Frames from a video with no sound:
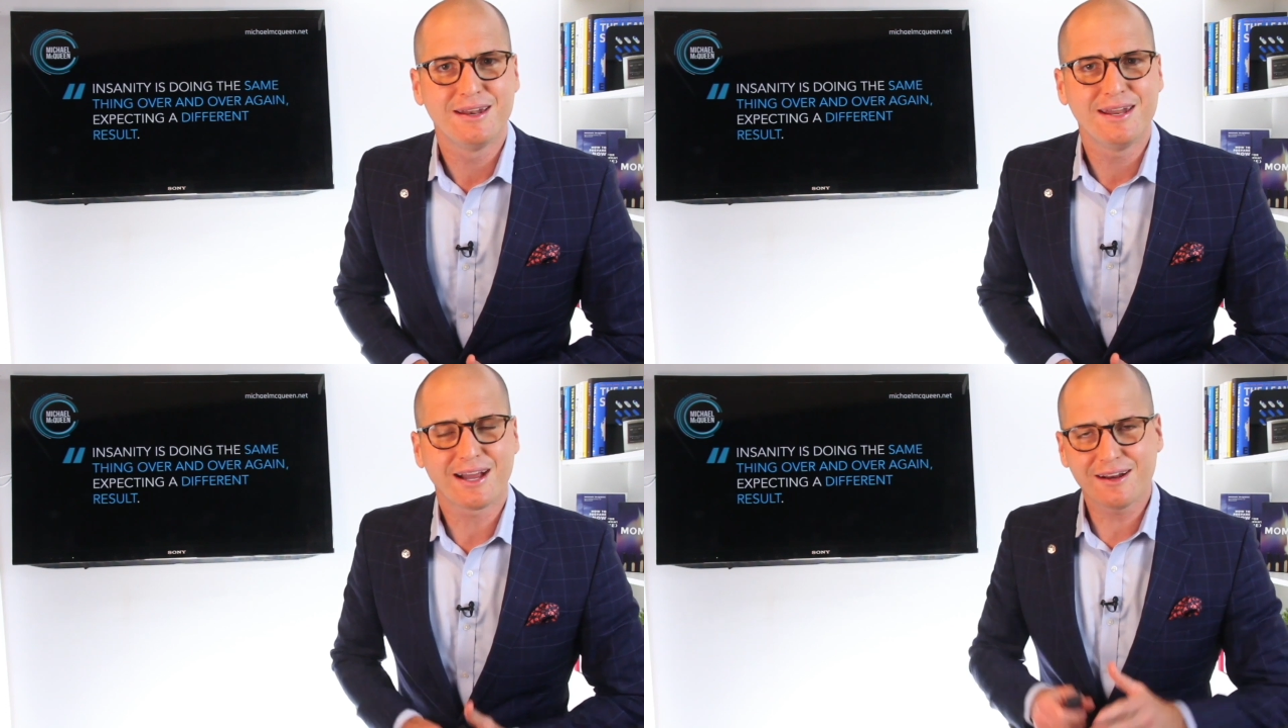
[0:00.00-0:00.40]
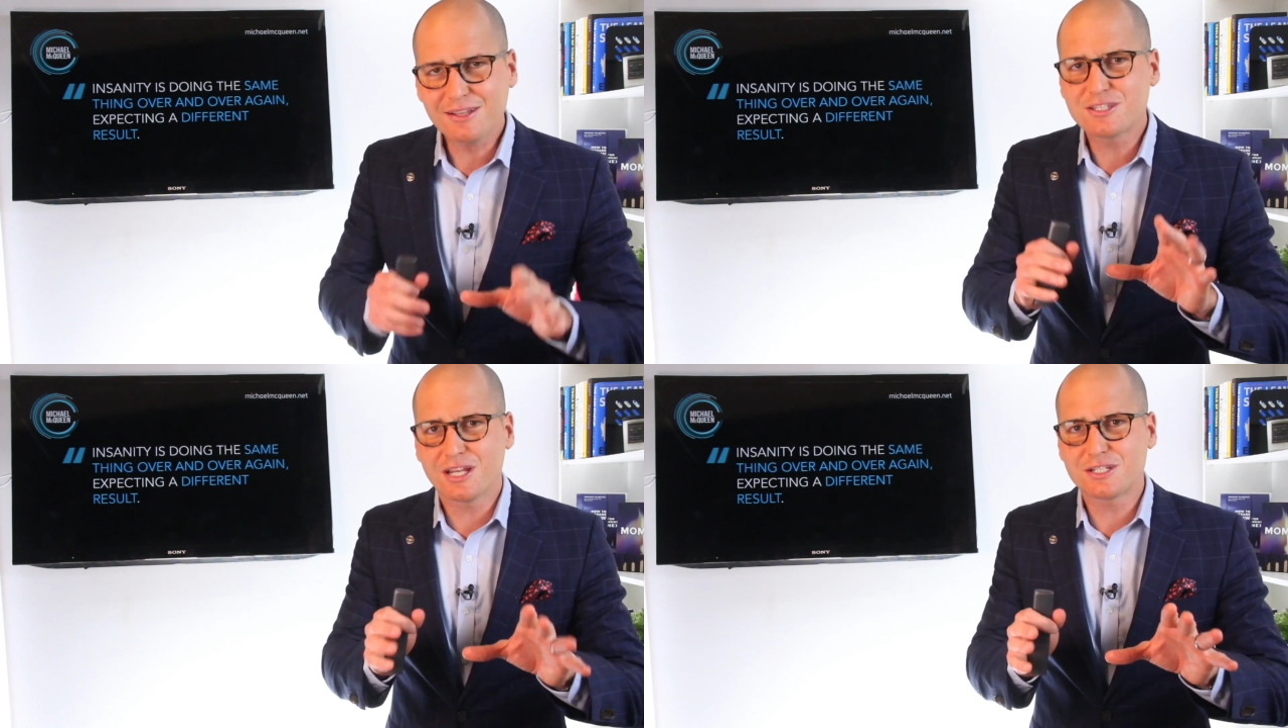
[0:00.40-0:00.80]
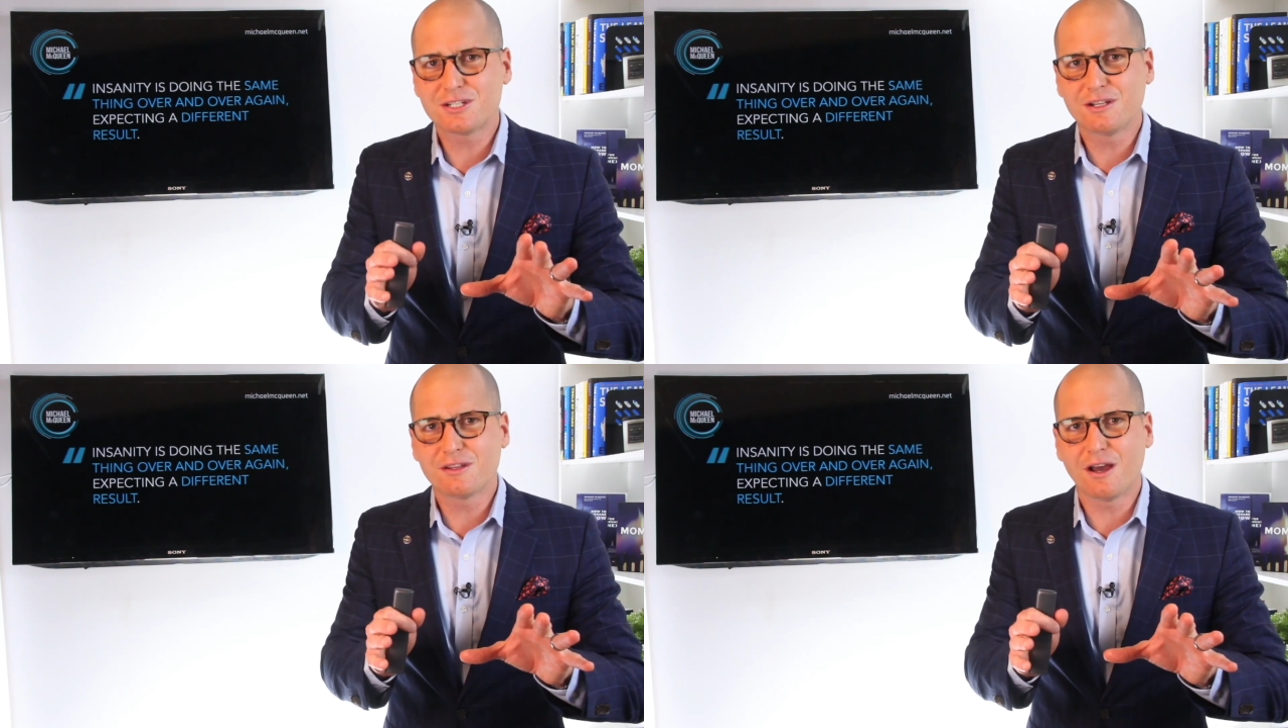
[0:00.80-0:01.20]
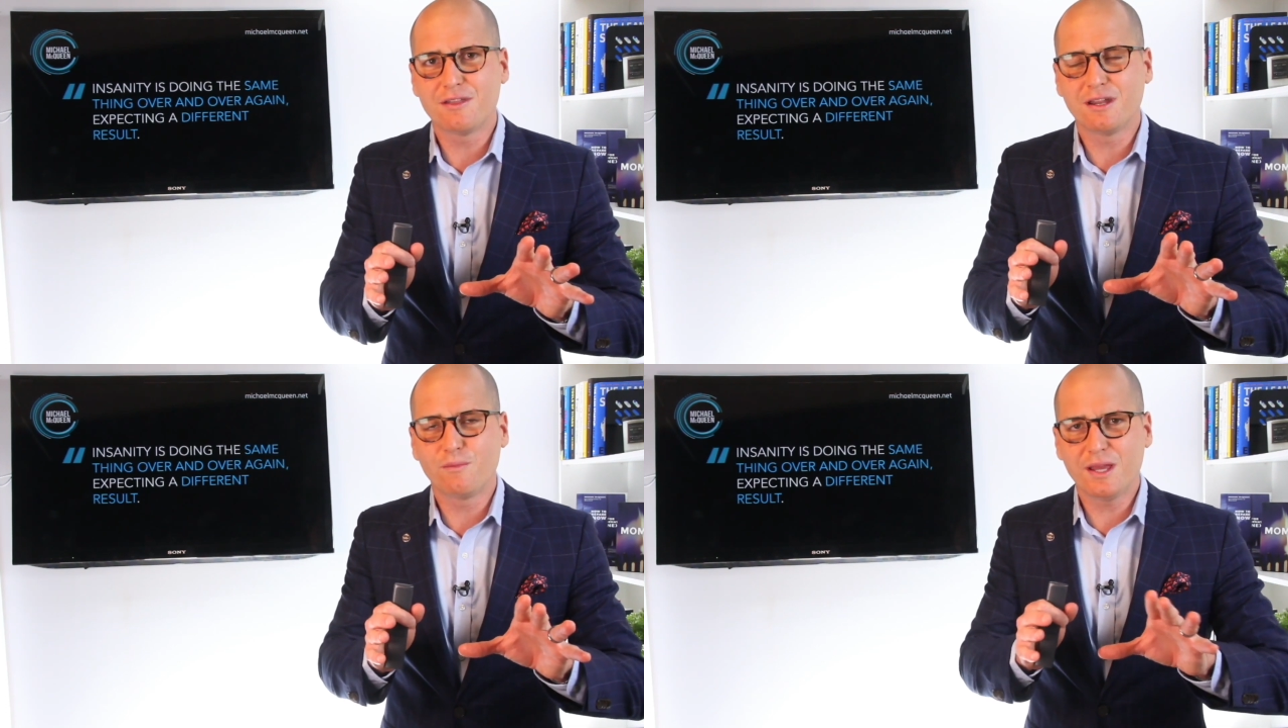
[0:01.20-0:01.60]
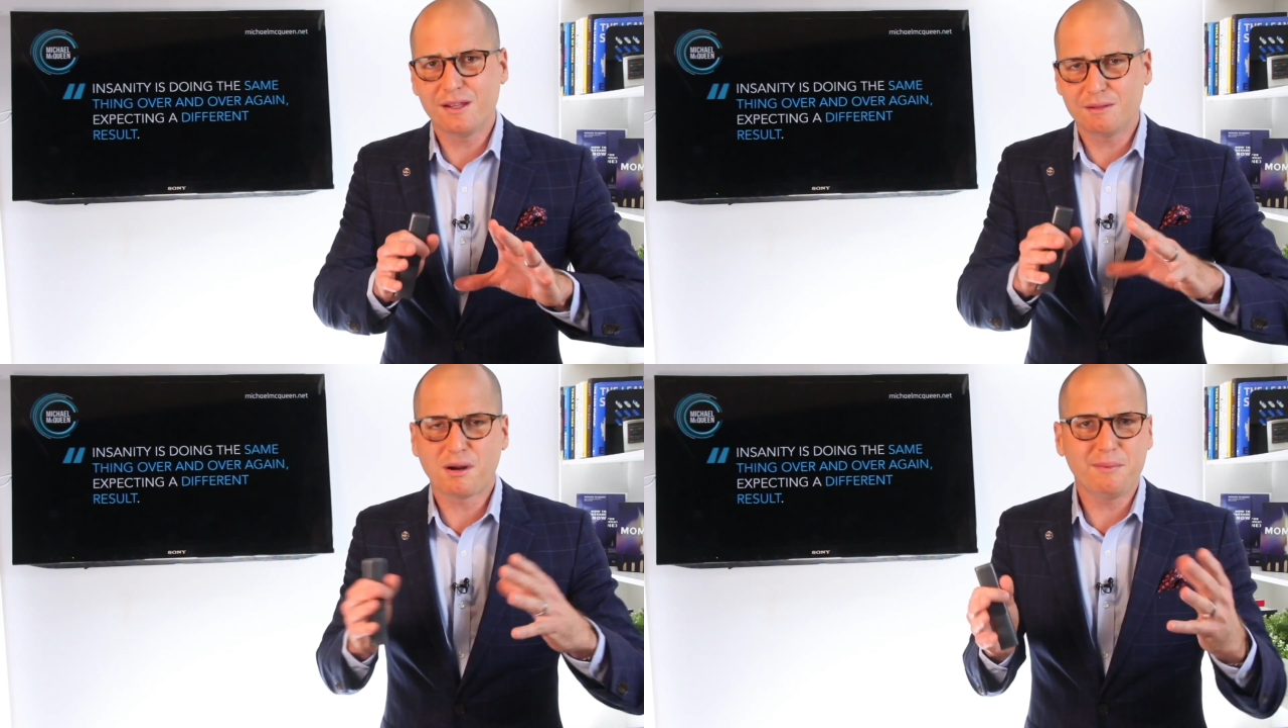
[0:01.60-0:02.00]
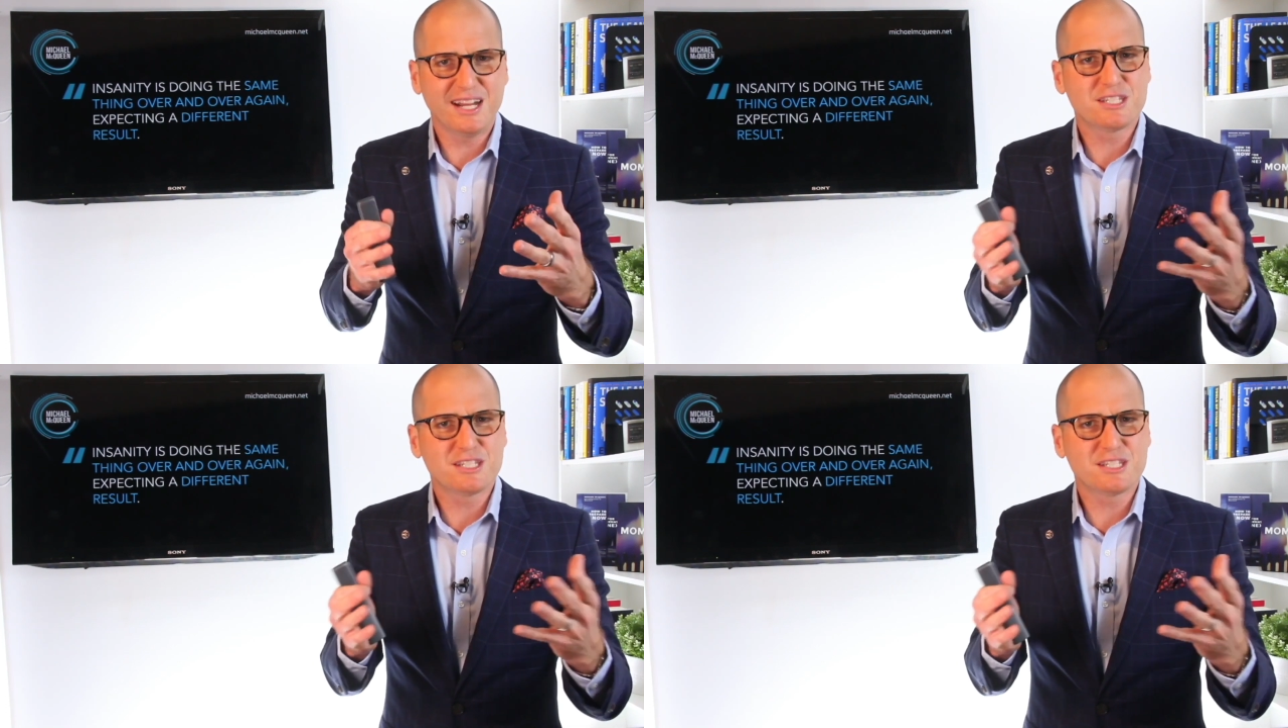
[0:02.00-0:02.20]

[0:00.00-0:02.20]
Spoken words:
Now, can I suggest to you, though, that we probably need